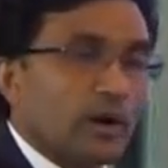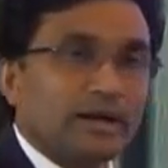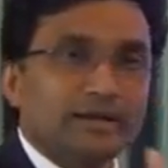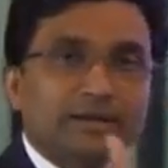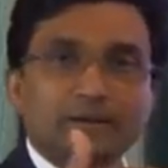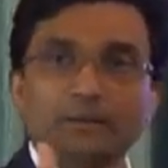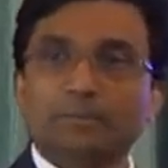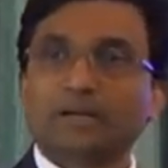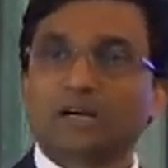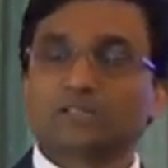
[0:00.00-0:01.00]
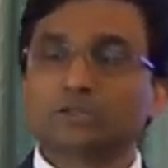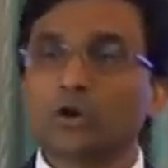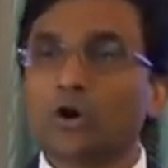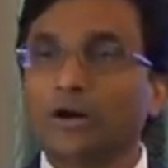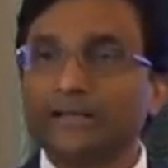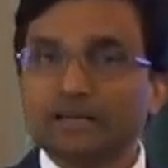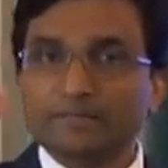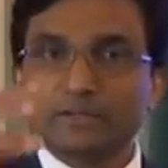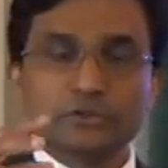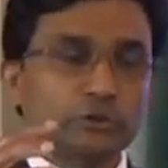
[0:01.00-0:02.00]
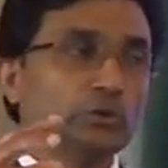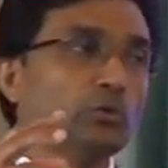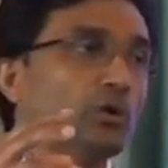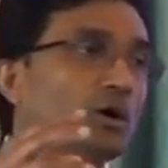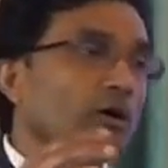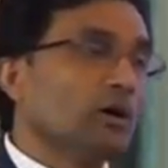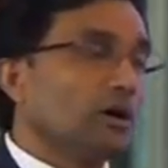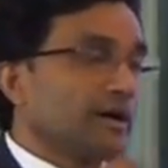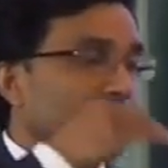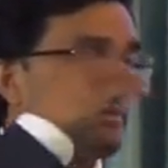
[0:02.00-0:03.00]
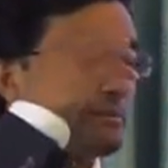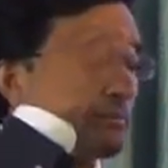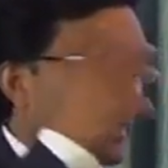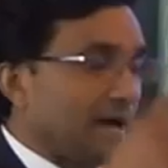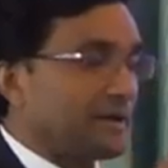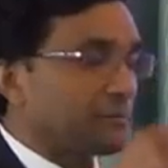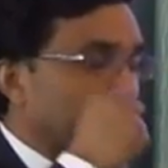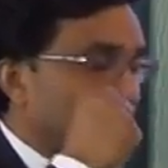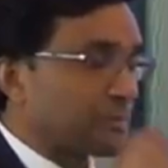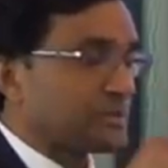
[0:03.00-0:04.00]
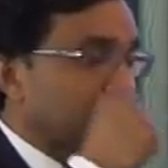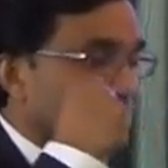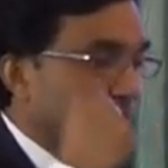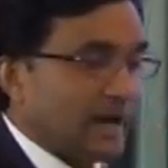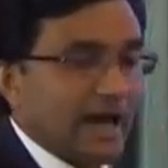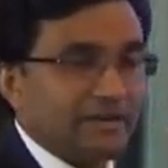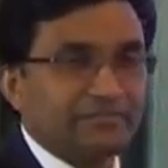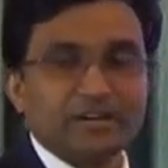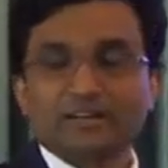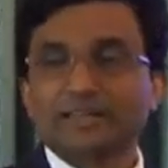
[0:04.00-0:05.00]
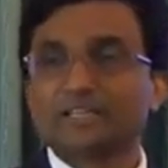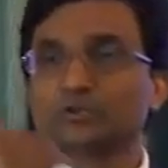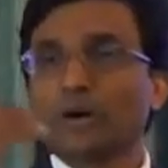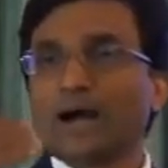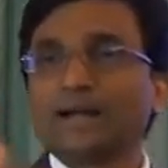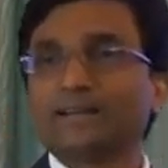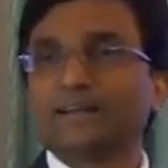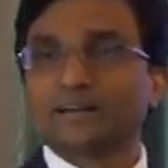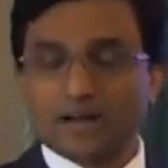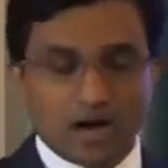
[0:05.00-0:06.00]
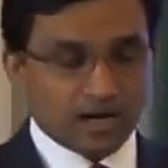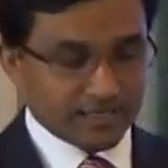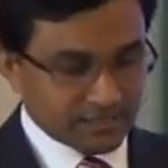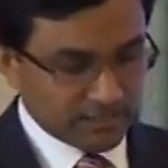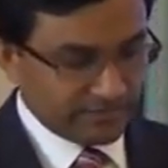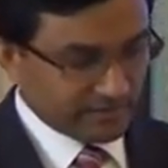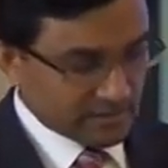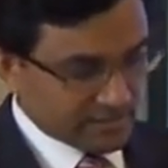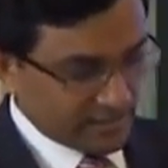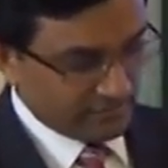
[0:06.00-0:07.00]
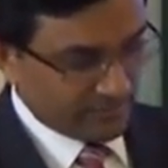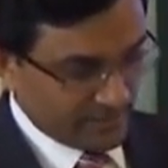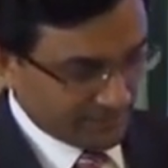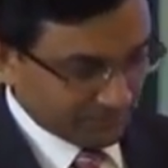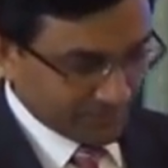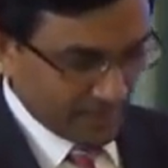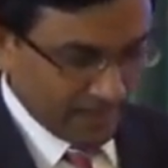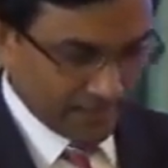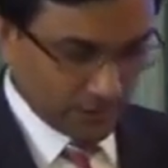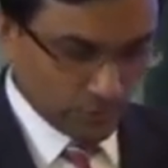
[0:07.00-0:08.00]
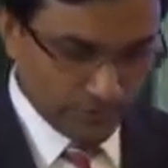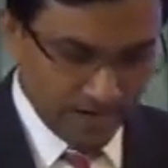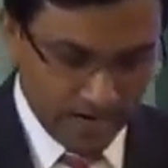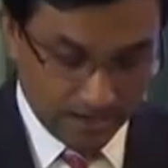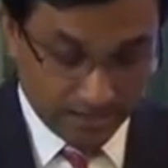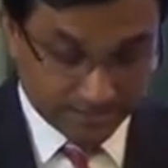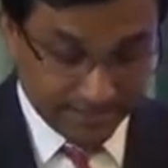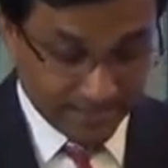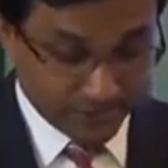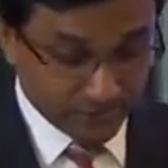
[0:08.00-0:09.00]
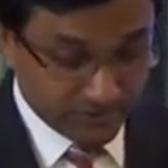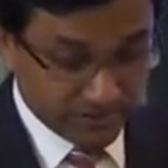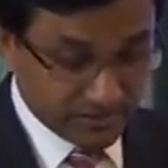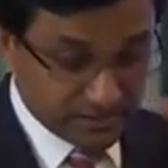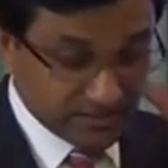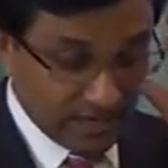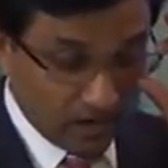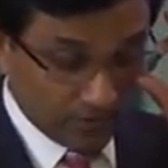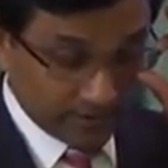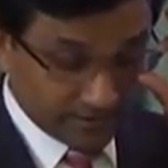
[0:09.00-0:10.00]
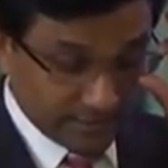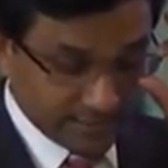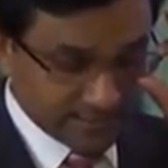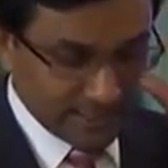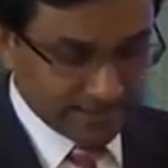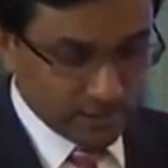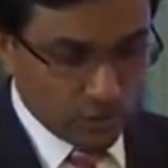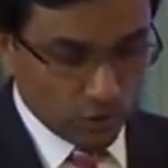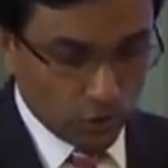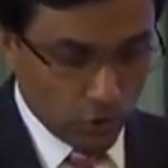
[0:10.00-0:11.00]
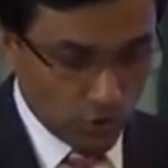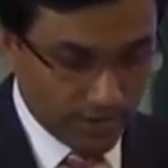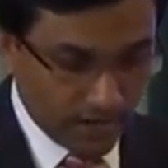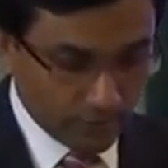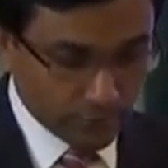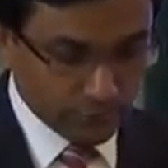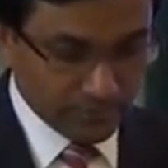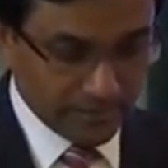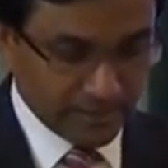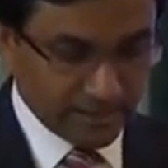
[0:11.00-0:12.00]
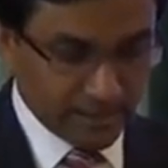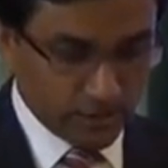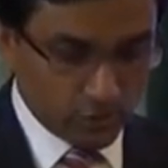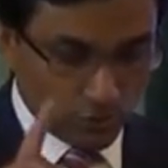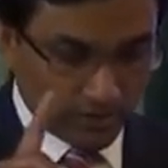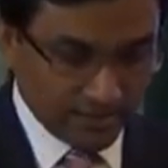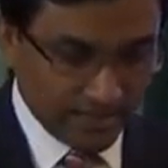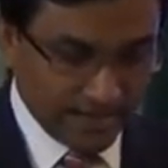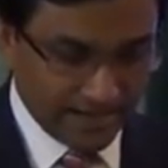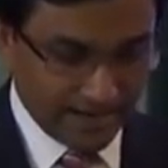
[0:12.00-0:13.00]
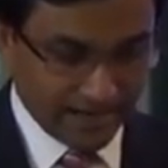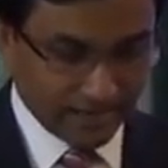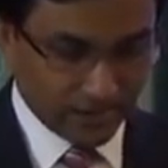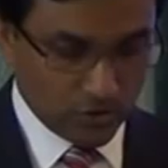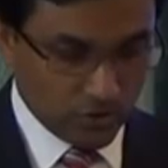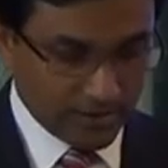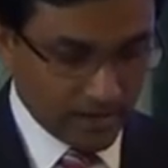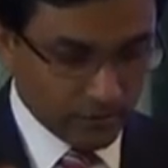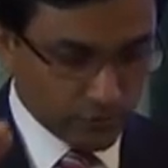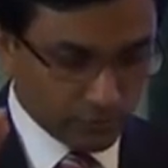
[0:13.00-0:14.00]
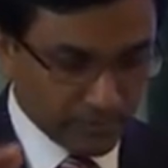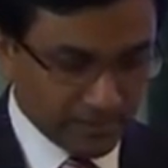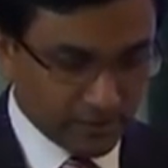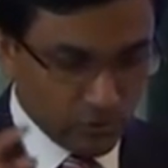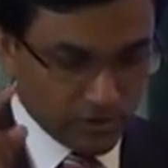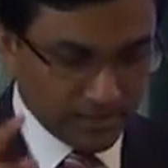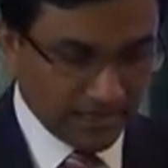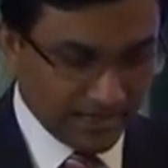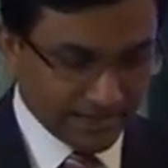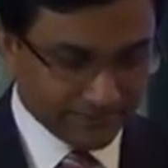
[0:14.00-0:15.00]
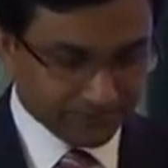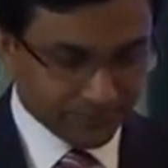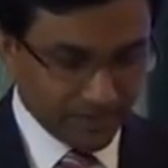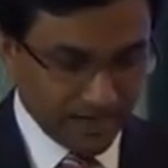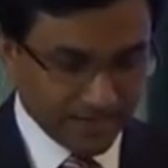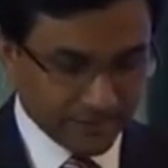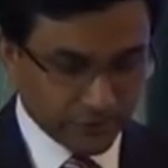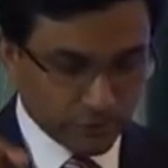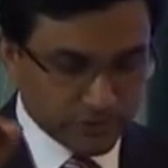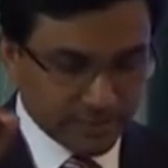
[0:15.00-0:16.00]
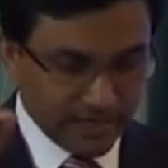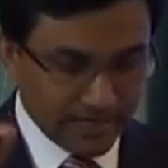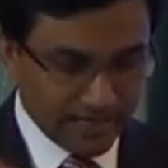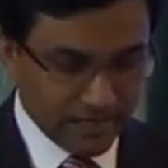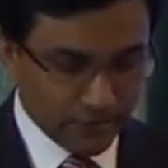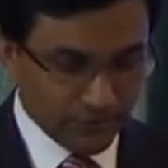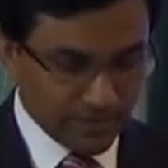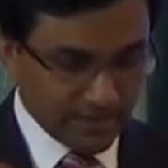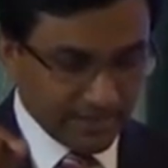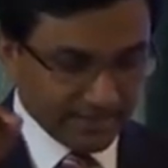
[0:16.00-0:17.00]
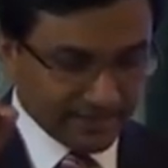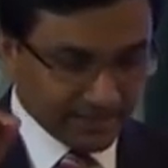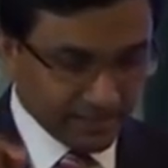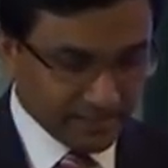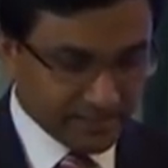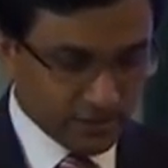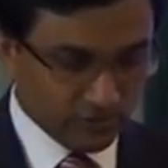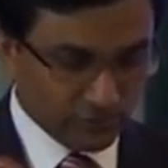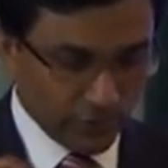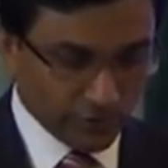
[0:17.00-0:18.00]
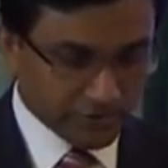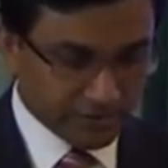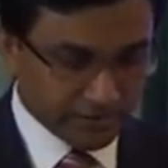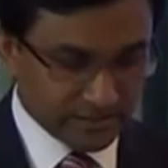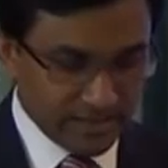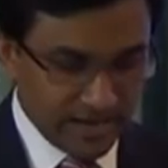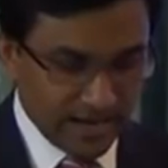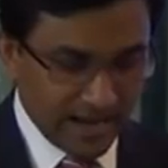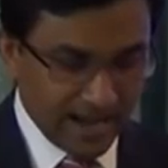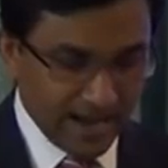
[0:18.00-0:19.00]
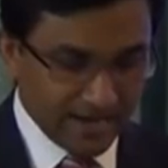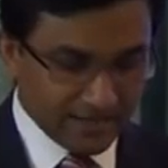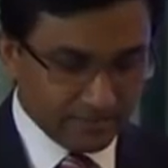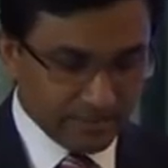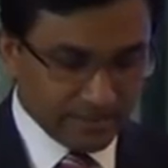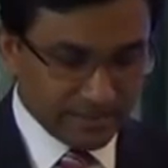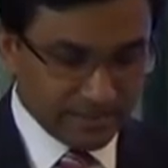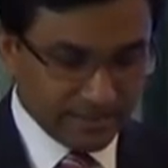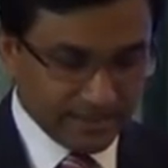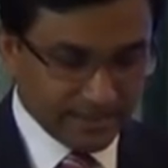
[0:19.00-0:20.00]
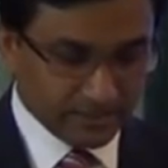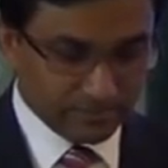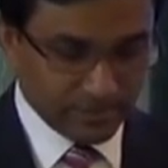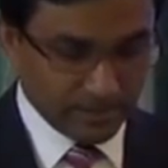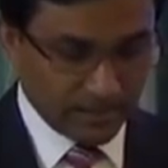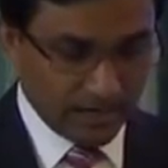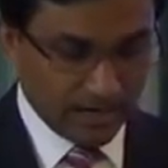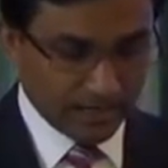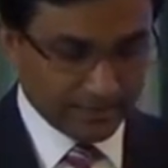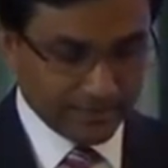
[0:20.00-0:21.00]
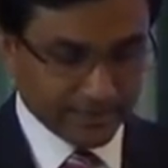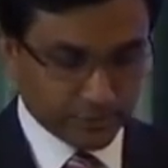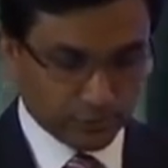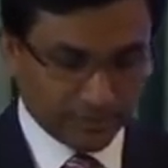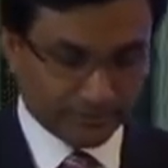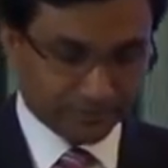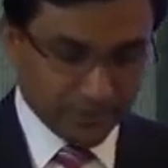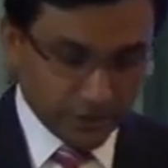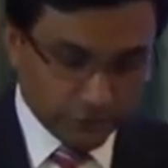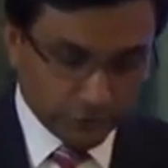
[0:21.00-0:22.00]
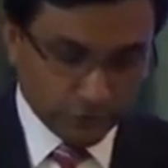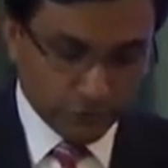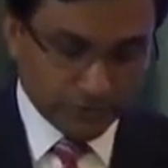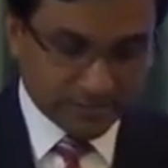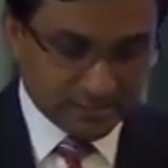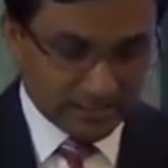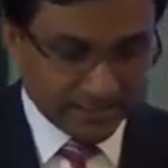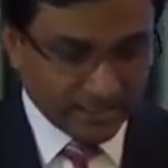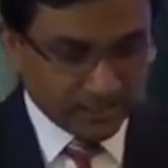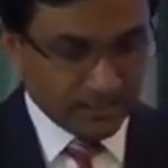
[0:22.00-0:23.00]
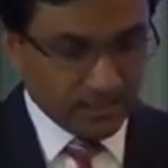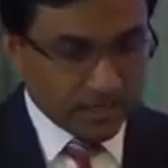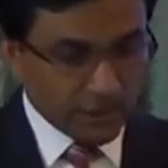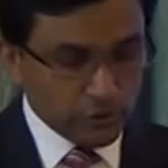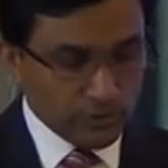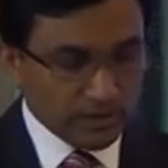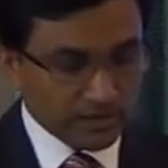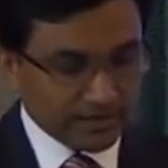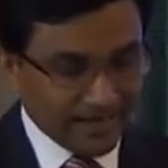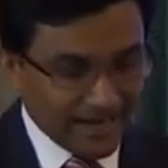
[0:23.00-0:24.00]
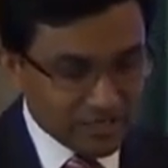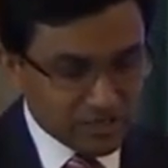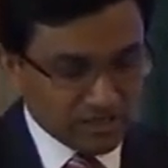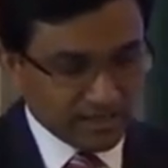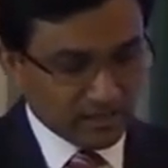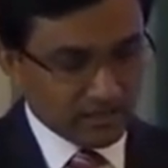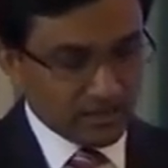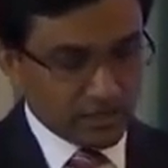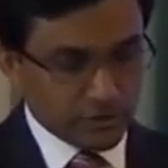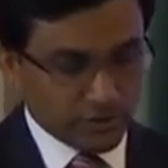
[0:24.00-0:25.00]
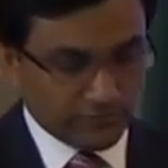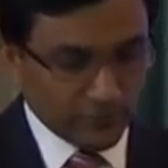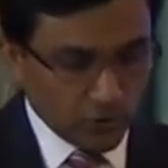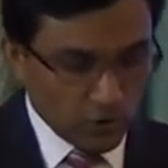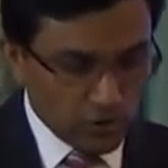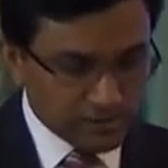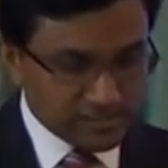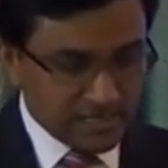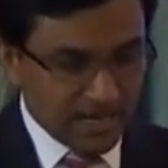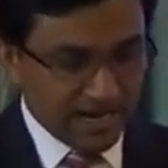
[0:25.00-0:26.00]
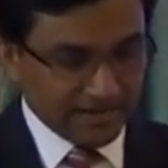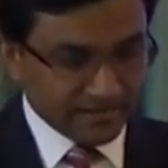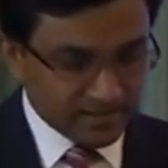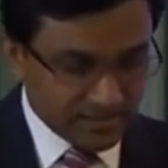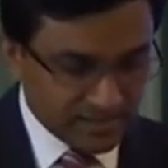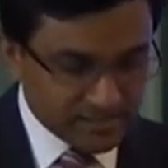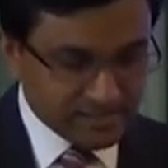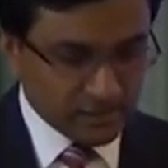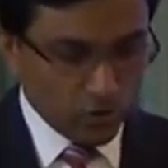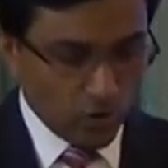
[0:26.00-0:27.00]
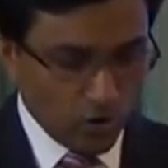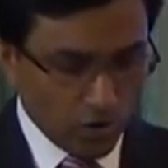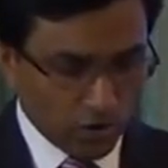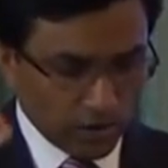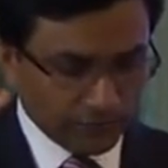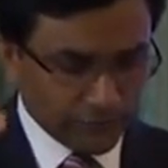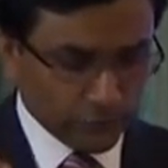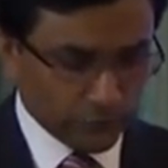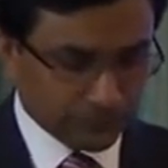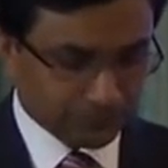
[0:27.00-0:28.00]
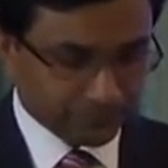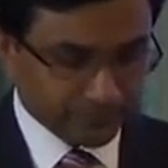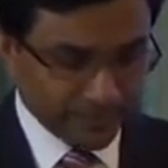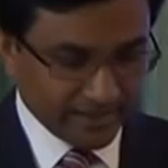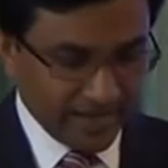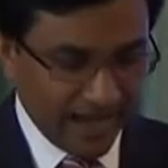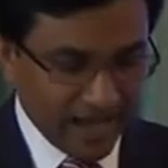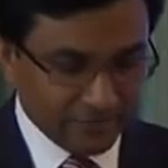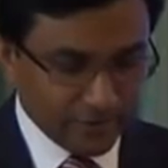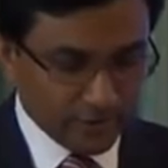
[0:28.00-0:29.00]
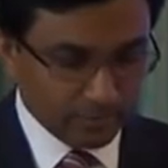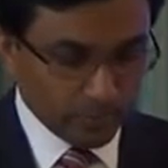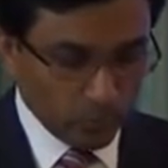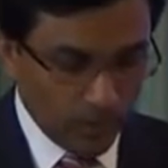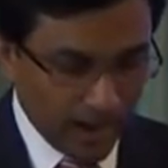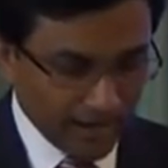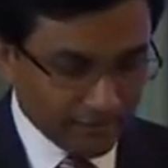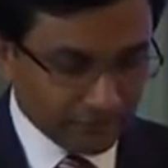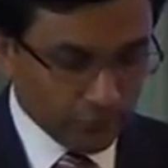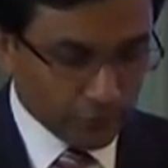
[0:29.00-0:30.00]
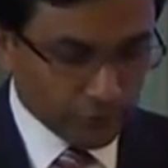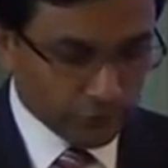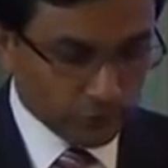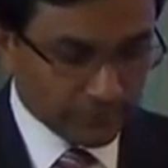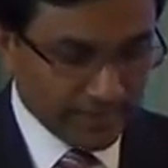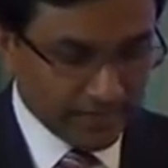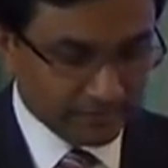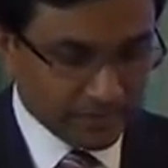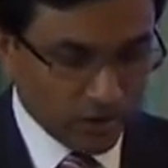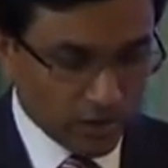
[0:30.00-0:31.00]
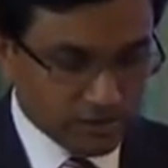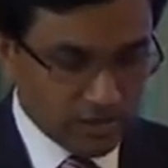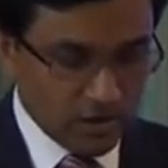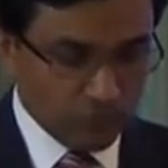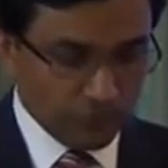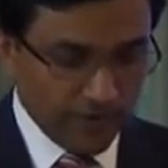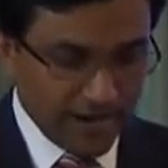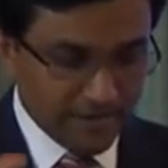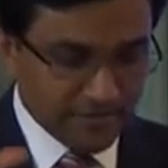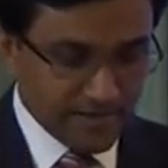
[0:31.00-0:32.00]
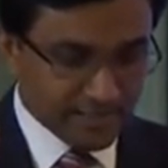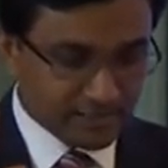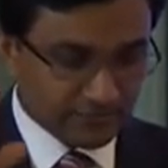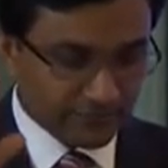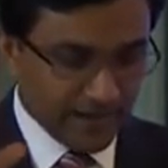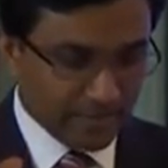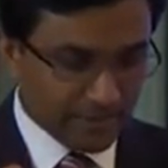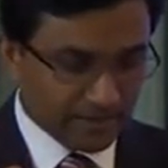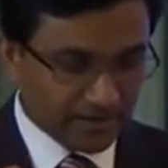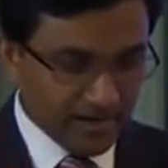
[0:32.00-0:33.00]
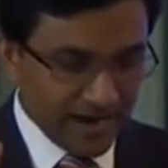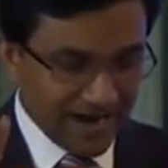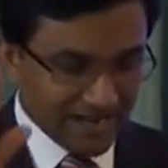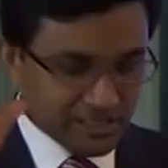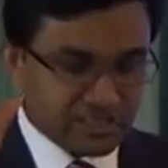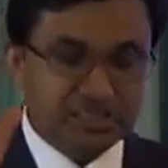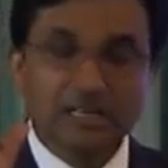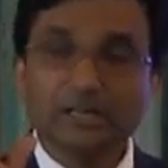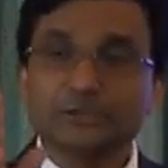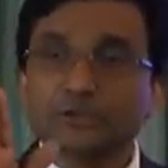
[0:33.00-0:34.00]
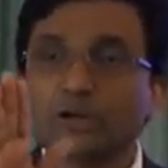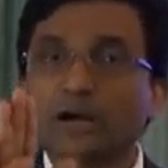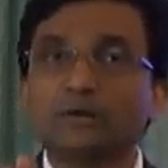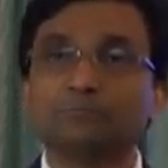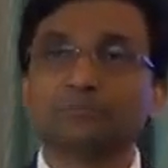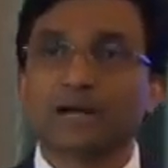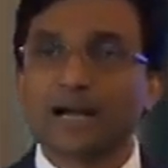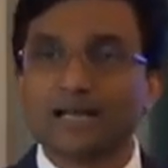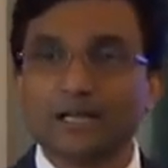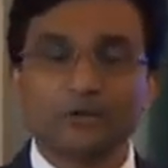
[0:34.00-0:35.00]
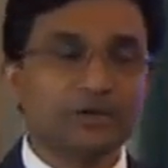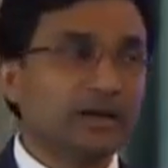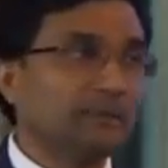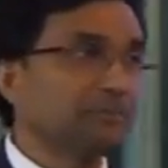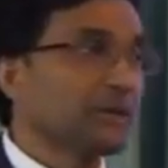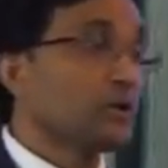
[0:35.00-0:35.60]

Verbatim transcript: Why? Because God giving to you. God have a plan and purpose in your life. That's why God is giving the same way. Hallelujah. Thank you, Jesus. Now he says that Go down to me, don't delay. Hallelujah, go down to me, don't delay. And you shall live in the region of Goshen and be near, me, uh, uh, near to me. You, your children, your grandchildren, your flocks and herds and all of you. Then I will provide for you there because five years of famine are still to come. Hallelujah.